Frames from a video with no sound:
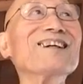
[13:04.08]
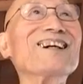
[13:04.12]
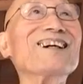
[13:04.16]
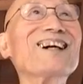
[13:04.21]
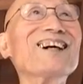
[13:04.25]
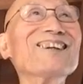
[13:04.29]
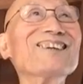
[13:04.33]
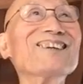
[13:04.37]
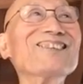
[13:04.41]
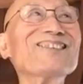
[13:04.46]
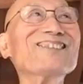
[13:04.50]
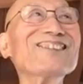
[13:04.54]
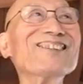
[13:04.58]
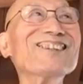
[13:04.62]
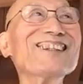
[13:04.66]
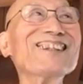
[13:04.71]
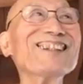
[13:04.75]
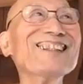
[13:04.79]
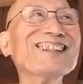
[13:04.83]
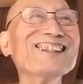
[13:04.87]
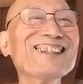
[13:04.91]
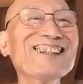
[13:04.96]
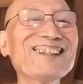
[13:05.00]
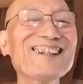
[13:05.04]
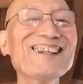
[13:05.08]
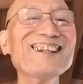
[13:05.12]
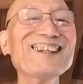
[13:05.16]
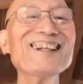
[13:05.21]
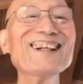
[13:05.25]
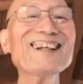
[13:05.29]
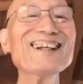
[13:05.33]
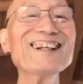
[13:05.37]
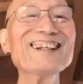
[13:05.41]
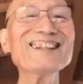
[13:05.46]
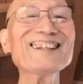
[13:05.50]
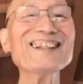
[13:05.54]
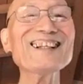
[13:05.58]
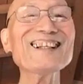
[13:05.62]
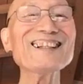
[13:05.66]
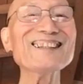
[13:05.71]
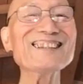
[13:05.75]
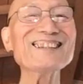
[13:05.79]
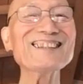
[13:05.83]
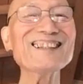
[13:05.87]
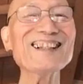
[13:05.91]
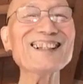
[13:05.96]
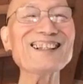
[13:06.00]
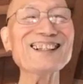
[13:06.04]
Complete. Not
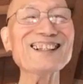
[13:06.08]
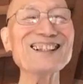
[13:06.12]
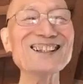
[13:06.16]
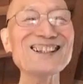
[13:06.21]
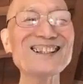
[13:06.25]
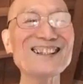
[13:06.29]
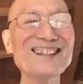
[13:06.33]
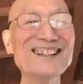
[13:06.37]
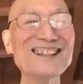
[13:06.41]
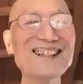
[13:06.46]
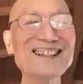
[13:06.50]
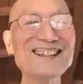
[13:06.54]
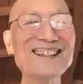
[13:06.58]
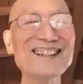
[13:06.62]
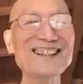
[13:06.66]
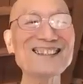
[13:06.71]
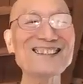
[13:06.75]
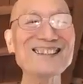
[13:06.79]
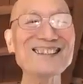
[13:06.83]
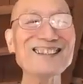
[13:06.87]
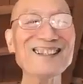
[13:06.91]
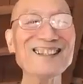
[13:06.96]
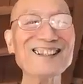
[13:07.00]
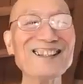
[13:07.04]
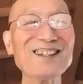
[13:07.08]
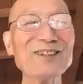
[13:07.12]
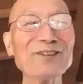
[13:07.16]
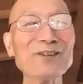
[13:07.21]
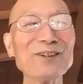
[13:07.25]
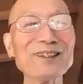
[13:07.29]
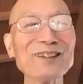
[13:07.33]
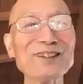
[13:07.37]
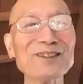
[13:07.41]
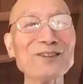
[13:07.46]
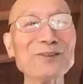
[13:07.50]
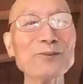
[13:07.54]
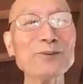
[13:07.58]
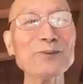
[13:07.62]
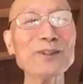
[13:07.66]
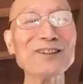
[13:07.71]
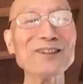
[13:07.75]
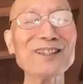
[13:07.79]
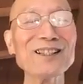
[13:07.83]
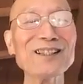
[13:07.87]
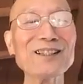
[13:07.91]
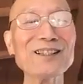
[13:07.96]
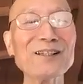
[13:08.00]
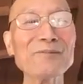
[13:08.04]
like what we
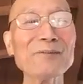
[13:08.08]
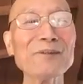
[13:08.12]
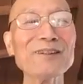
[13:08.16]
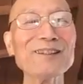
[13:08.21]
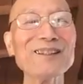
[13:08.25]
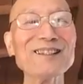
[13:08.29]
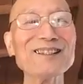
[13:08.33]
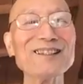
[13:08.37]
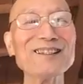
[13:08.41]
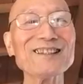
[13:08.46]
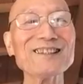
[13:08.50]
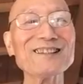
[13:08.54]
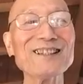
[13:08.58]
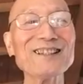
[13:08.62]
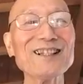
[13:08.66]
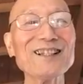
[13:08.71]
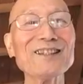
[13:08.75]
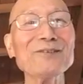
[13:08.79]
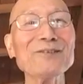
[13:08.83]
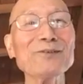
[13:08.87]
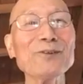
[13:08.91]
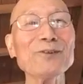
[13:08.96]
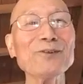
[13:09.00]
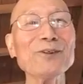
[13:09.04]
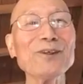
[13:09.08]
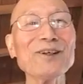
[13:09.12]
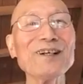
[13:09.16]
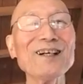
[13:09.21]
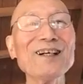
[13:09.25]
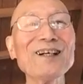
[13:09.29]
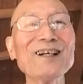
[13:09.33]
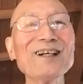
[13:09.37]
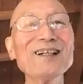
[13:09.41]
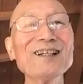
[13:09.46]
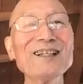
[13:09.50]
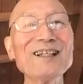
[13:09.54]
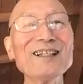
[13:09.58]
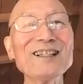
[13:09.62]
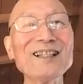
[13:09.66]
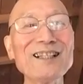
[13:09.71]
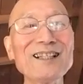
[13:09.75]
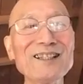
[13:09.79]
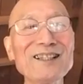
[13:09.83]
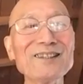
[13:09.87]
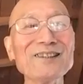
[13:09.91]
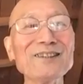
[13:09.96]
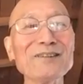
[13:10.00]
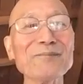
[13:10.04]
think about the self or
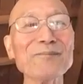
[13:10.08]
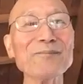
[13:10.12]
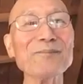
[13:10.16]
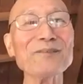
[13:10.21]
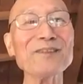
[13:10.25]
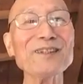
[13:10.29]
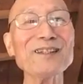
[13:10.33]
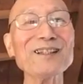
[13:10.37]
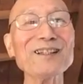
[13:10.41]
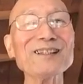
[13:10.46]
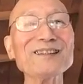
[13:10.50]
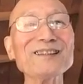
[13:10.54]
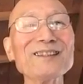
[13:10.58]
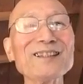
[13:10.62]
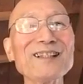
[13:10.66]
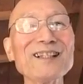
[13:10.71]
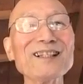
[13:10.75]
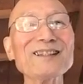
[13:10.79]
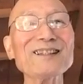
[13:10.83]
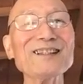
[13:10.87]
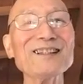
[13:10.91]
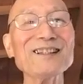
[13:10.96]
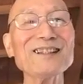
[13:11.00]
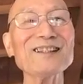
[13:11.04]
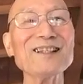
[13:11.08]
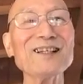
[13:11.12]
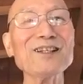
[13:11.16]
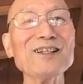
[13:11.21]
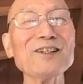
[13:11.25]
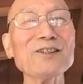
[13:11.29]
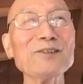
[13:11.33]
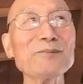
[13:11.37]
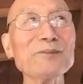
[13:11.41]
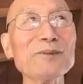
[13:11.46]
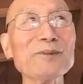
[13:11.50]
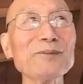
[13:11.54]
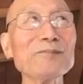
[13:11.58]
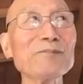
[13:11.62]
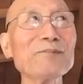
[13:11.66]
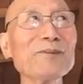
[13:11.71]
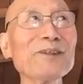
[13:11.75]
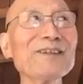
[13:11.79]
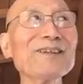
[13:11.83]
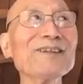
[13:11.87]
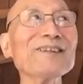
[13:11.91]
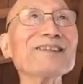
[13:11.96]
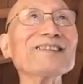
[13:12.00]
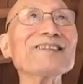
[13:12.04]
ego. Not like a human
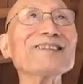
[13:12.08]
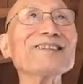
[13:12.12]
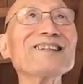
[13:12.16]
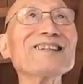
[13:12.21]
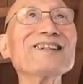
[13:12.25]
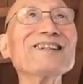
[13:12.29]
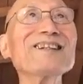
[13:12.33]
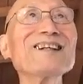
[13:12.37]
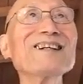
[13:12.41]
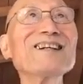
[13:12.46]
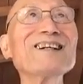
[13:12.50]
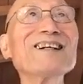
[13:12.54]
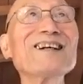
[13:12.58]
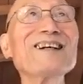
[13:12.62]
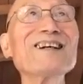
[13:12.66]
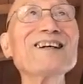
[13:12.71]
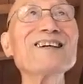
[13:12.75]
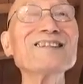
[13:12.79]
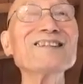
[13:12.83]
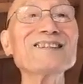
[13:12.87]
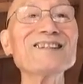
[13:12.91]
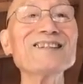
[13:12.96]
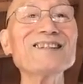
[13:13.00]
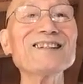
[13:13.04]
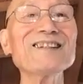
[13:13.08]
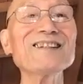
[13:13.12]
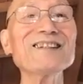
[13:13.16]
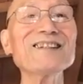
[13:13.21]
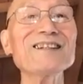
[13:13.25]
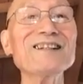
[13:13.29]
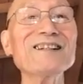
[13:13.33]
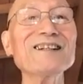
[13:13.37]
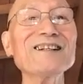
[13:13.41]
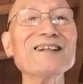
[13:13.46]
being. See?